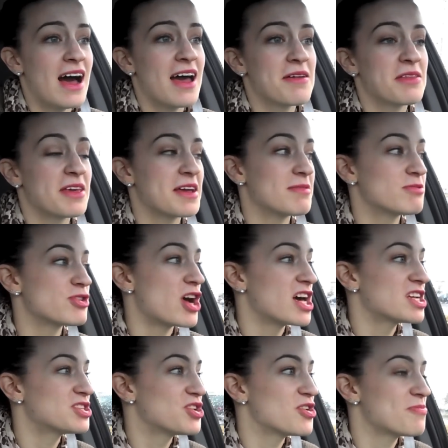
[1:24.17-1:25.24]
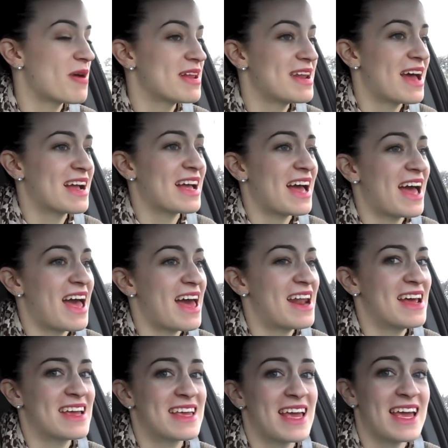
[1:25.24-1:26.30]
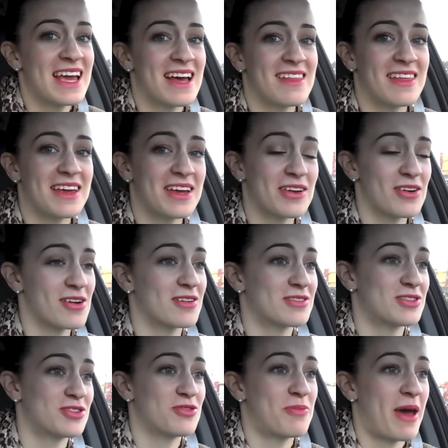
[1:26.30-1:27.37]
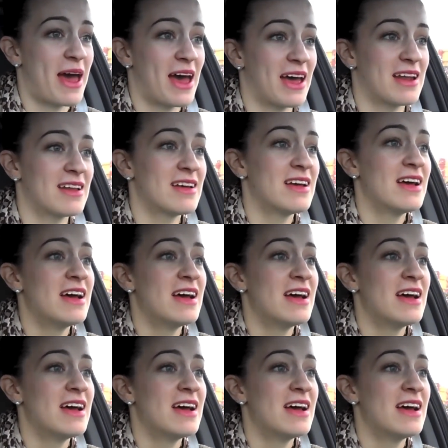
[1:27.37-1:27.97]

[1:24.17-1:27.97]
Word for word: I'm trying to turn my neck and I can't. It hurts too bad.